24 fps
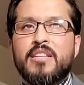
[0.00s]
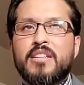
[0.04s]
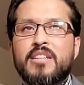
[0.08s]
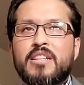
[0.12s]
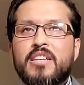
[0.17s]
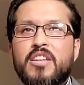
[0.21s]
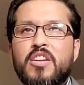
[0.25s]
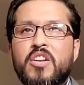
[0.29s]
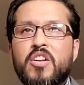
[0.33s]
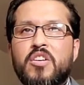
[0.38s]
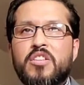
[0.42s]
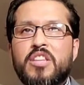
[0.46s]

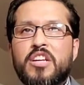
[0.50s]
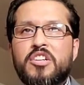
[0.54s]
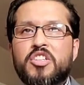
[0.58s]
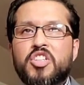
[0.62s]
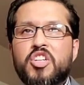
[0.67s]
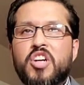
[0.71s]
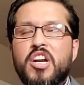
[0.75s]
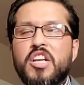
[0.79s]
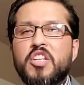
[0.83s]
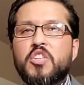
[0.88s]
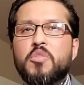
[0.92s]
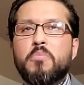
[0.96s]
they're
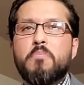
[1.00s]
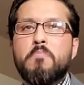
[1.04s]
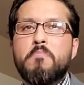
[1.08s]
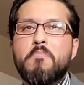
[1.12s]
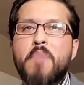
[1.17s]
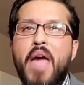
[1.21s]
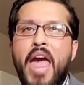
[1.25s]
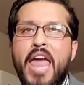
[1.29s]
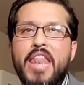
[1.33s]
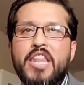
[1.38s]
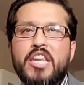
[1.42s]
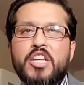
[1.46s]
trying to
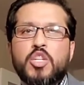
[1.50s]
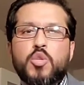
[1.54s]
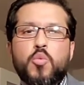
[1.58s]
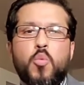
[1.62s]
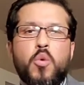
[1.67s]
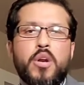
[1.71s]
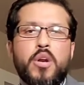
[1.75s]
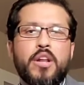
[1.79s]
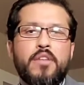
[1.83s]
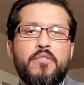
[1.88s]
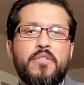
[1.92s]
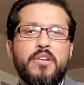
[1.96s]
manage
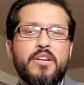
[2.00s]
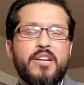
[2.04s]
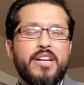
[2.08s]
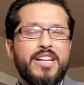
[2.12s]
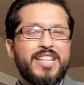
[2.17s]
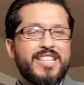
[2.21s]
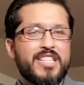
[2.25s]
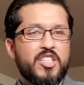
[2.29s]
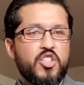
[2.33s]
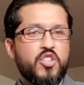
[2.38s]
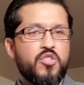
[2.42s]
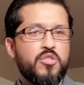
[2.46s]
whatever it
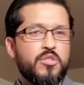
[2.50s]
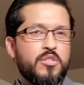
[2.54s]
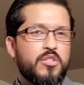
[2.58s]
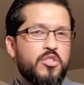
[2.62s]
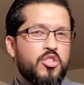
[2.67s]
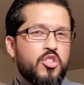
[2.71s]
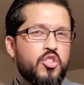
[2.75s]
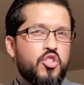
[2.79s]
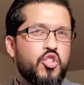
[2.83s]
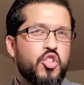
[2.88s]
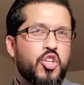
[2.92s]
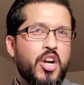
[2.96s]
is to
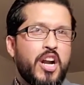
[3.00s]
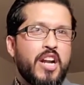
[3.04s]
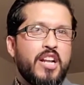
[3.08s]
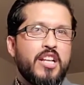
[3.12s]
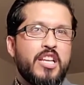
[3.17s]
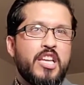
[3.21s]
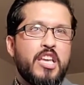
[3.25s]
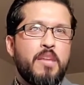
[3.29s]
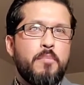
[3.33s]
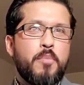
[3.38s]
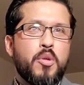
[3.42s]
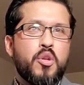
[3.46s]
try to
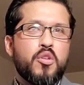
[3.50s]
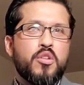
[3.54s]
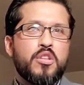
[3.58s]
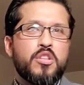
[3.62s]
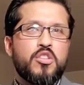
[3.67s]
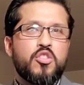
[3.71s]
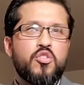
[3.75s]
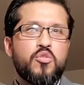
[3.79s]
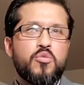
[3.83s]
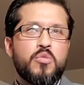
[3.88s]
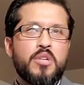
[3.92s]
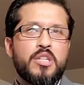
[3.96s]
keep you
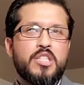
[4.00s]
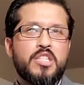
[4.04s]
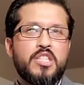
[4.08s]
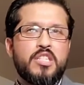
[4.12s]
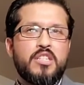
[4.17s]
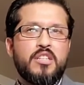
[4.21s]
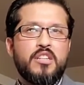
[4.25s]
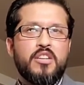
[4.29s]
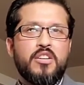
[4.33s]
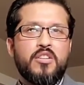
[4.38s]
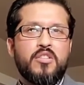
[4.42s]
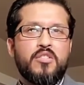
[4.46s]

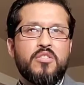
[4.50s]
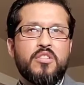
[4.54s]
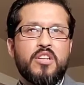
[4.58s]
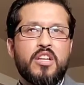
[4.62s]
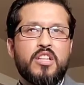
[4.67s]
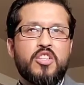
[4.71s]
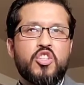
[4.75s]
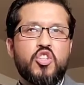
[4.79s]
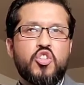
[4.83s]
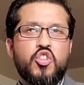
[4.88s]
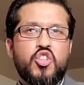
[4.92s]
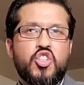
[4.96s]

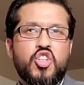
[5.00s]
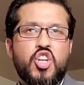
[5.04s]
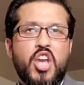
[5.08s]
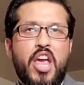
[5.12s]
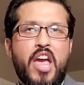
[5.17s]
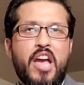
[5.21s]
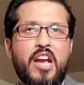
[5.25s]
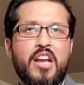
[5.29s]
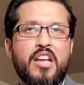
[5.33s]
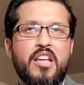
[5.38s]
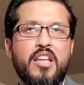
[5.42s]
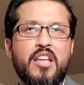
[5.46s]
into
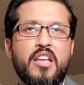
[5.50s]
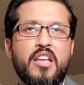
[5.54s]
check,